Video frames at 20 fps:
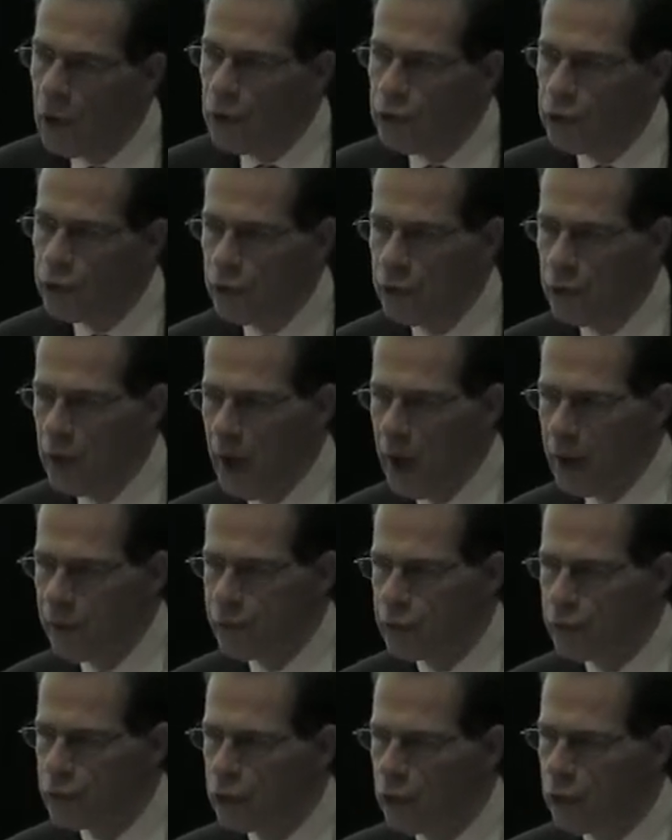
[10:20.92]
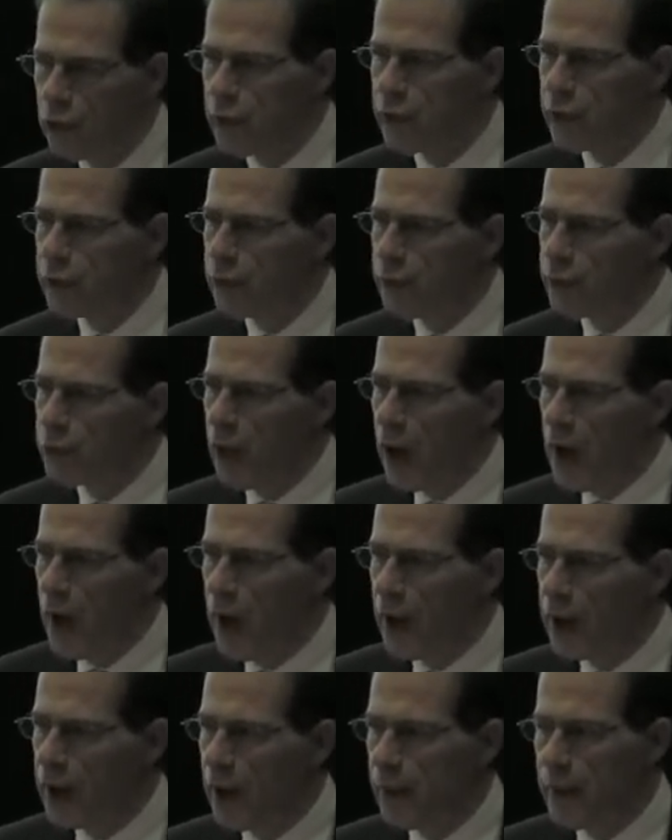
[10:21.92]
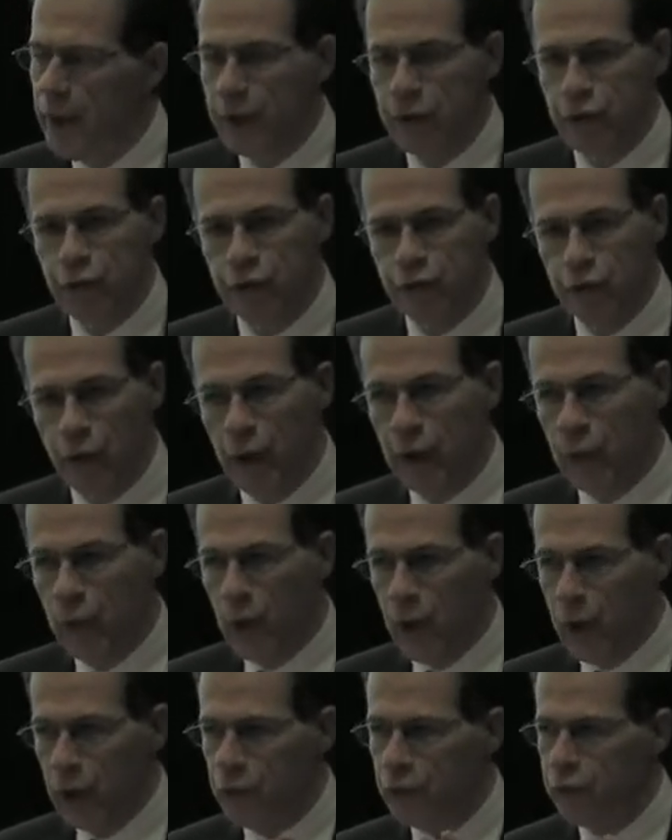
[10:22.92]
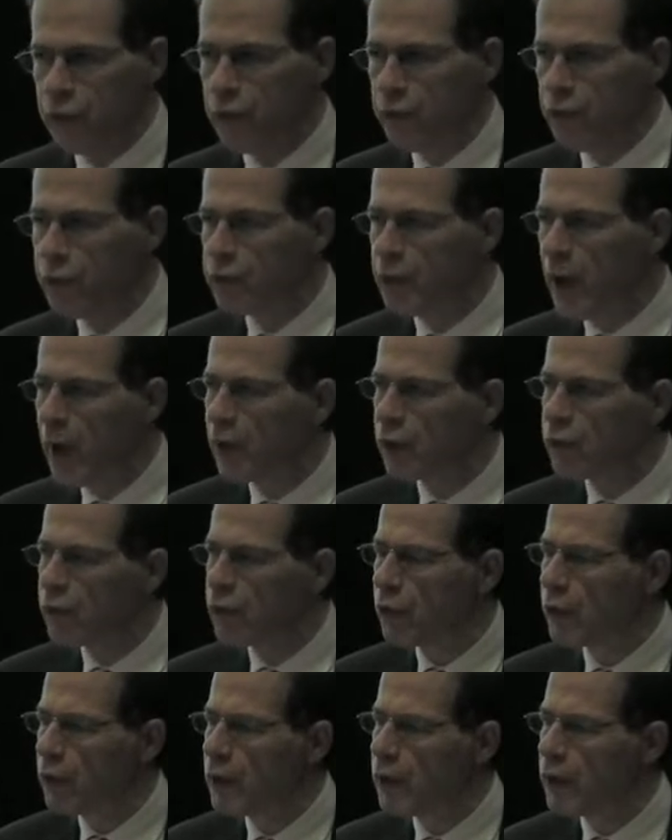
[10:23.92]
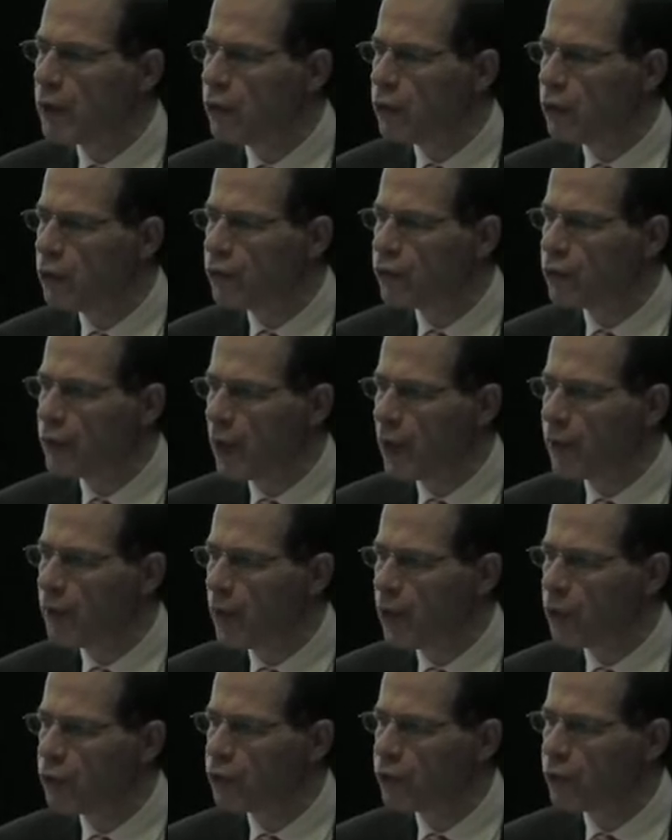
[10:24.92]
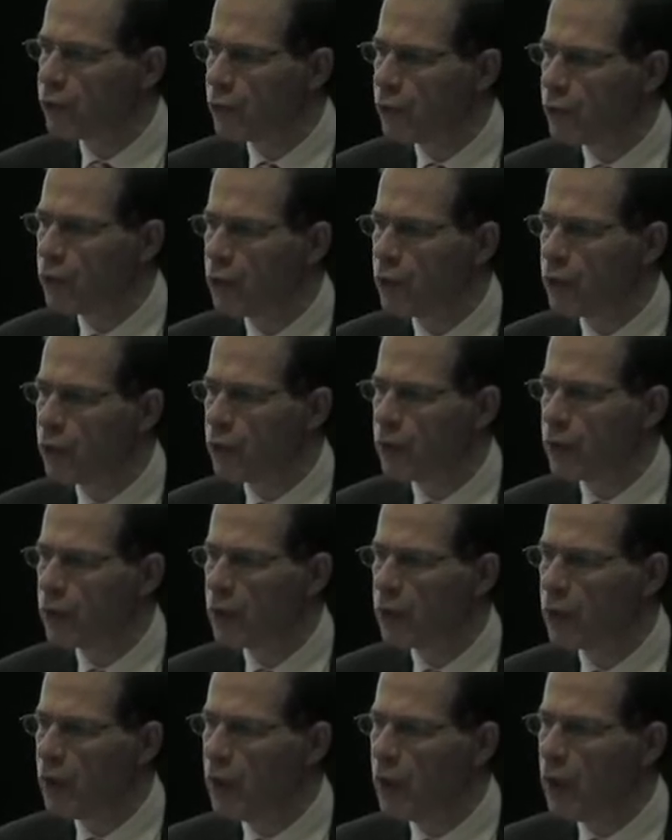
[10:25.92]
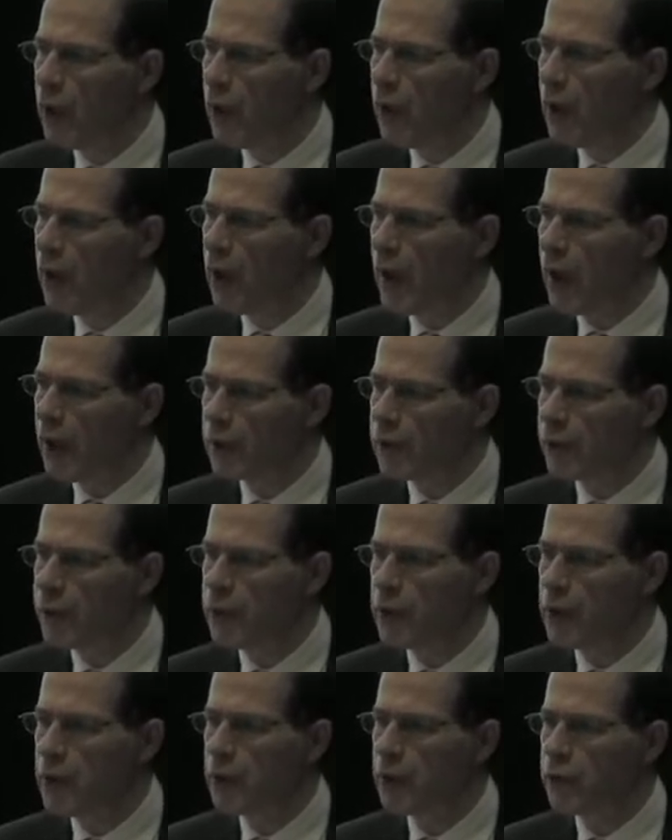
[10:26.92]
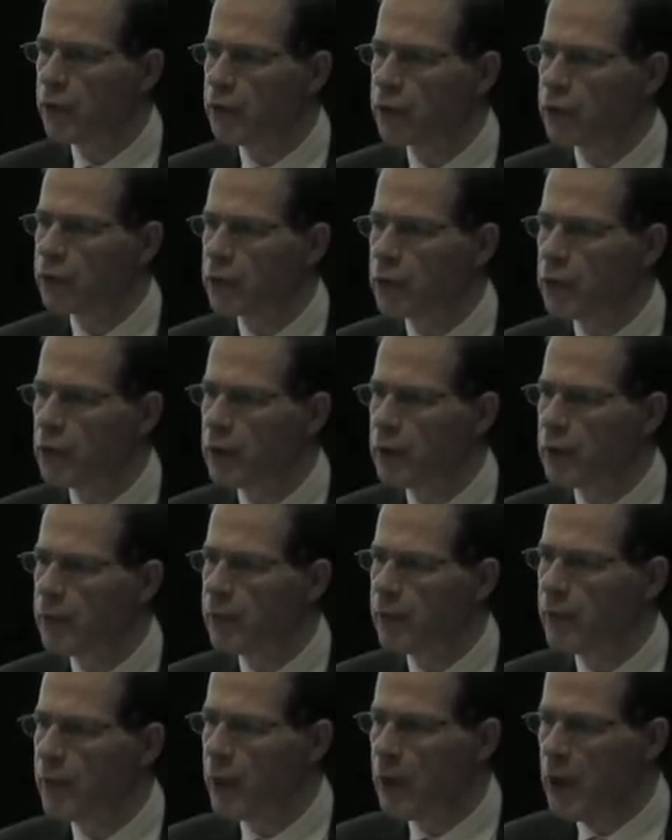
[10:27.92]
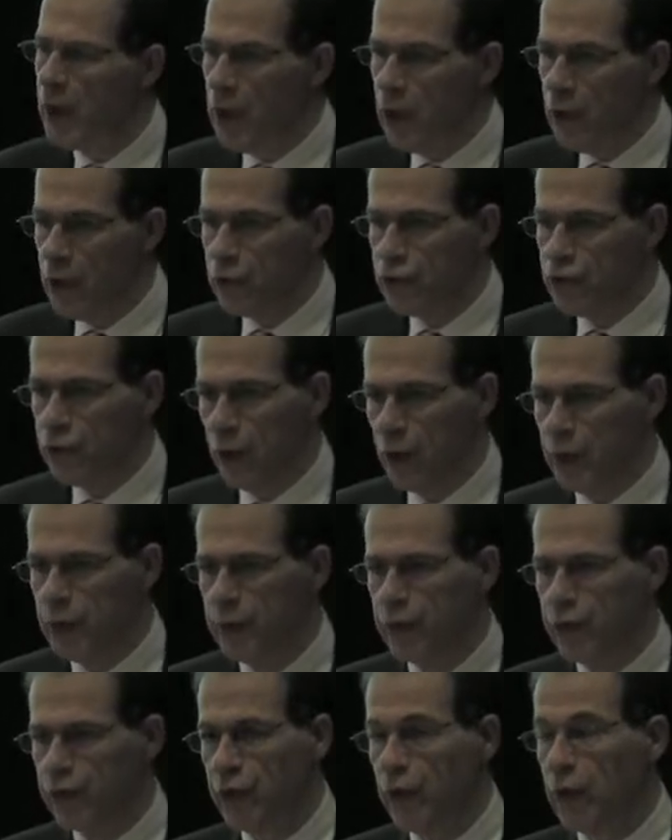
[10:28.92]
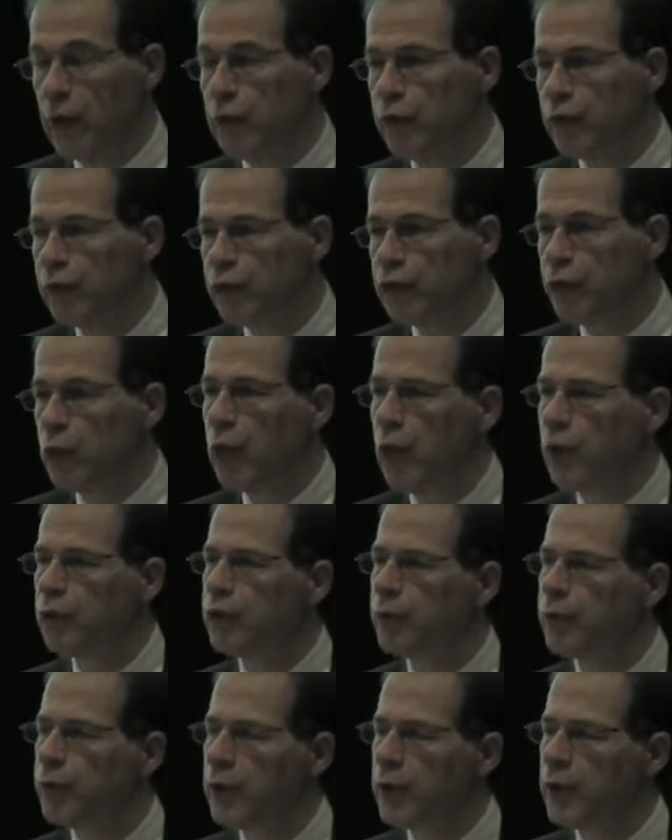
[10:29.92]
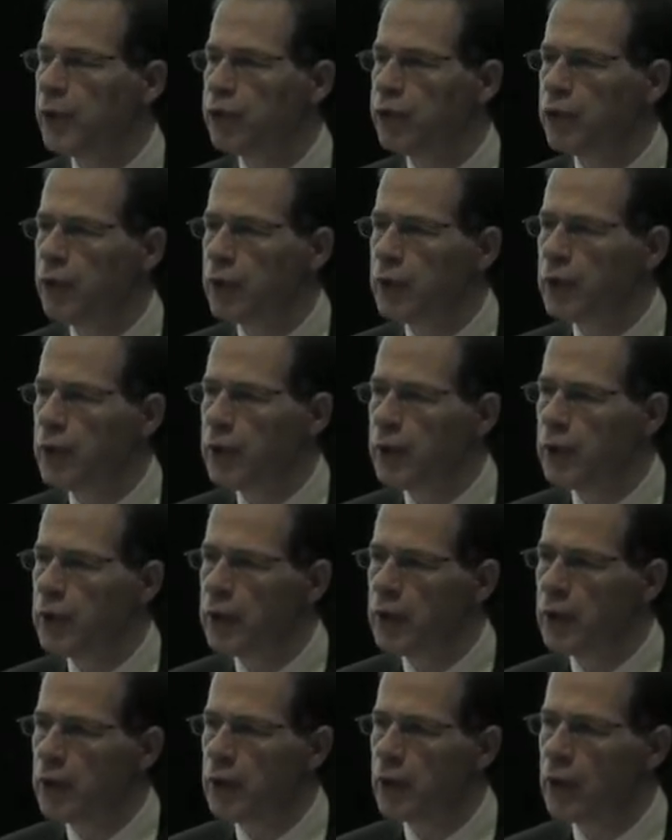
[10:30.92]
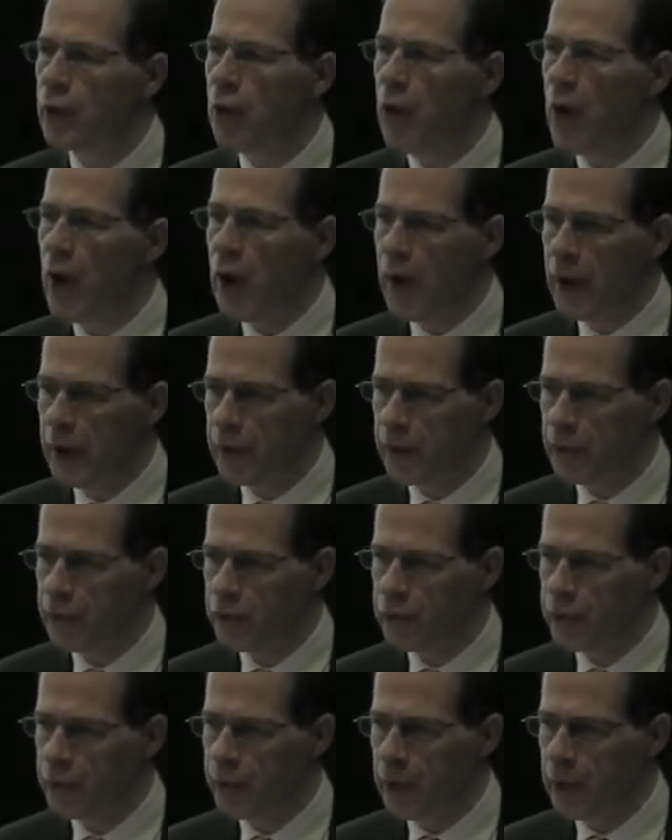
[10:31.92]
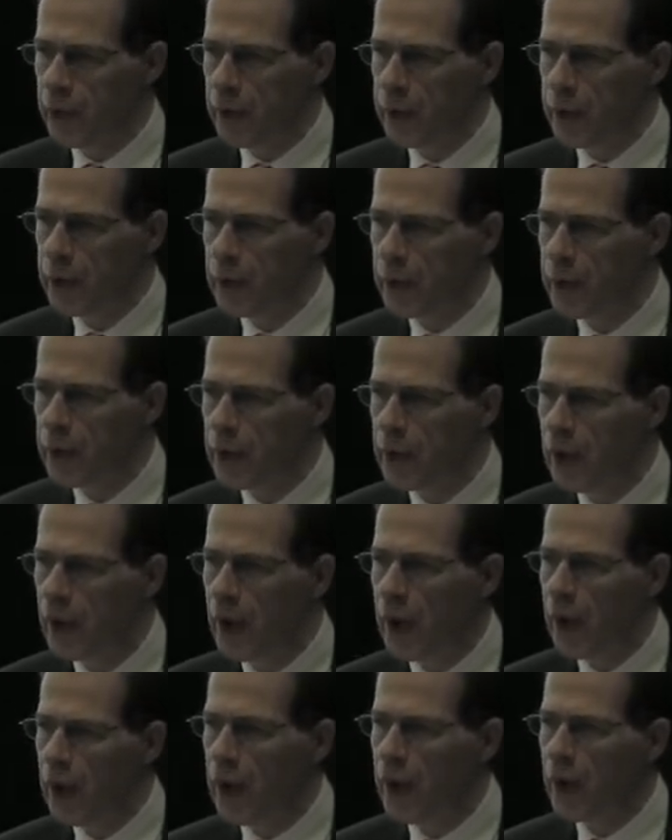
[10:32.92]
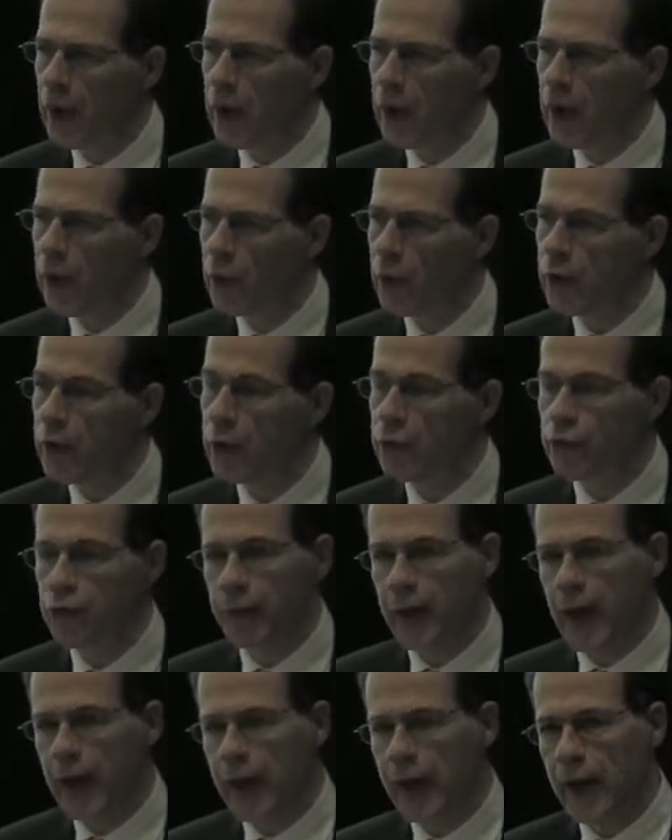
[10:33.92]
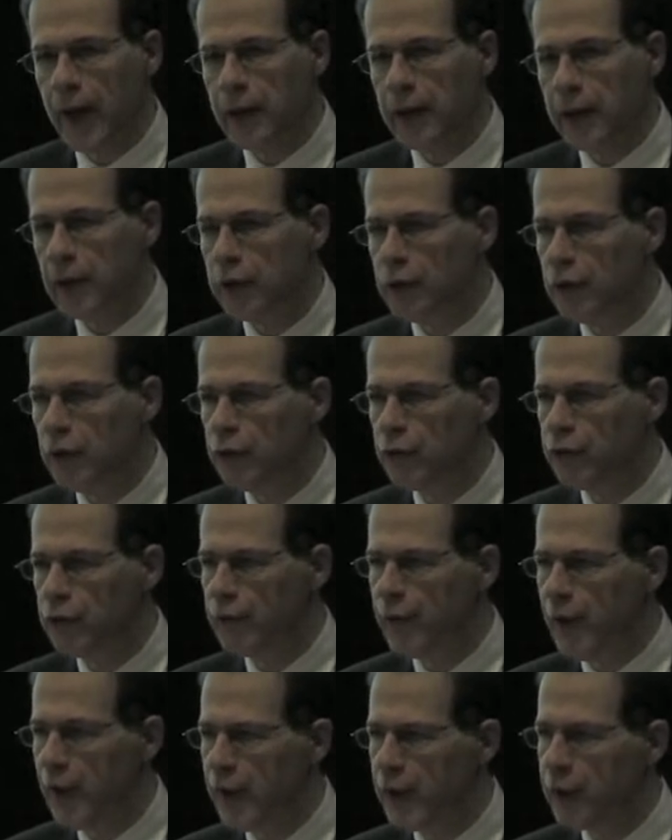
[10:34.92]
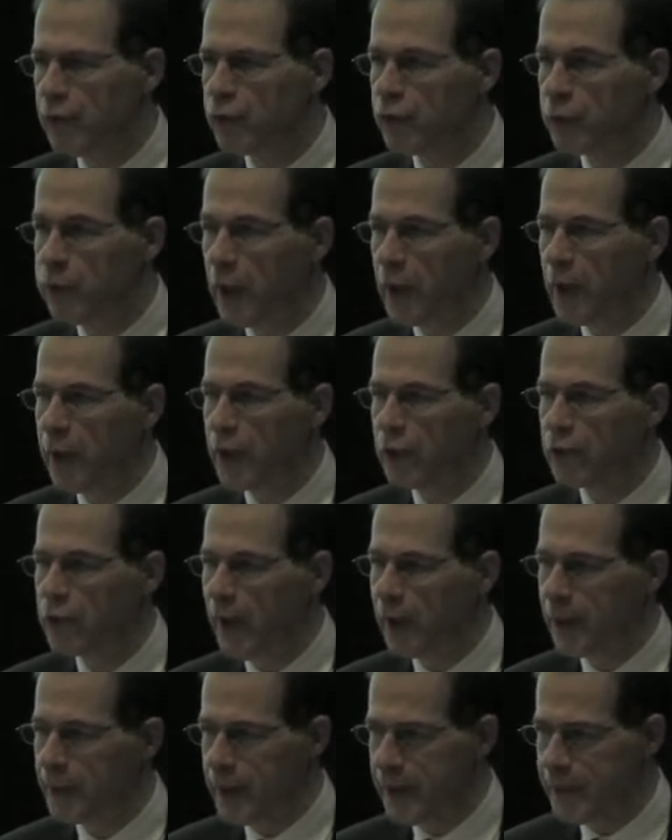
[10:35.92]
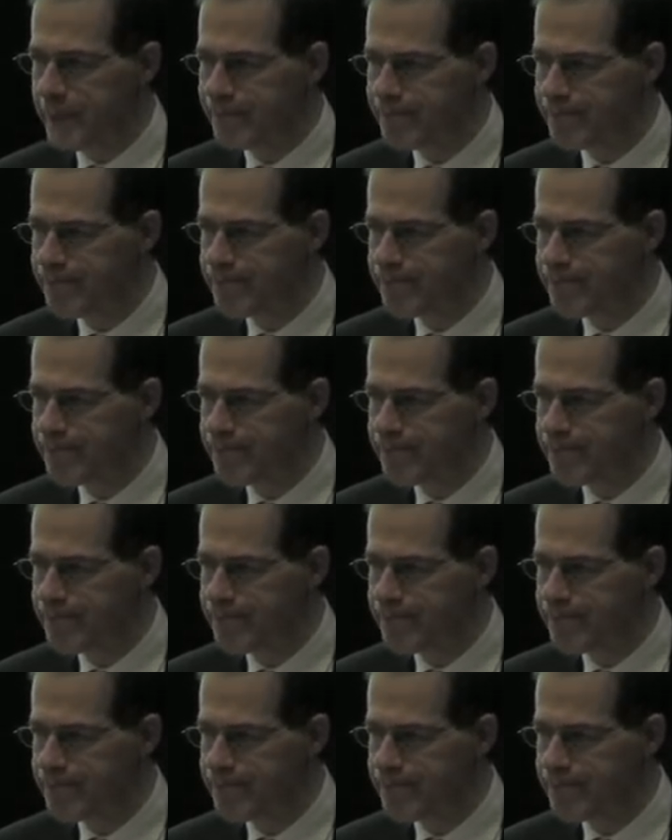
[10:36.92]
Soon after talking to Brian, I met John Walsh, this actuary who's done most of the work underpinning the scheme. John himself is a quadriplegic. He acquired a disability when he was about 18 years of age, playing rugby.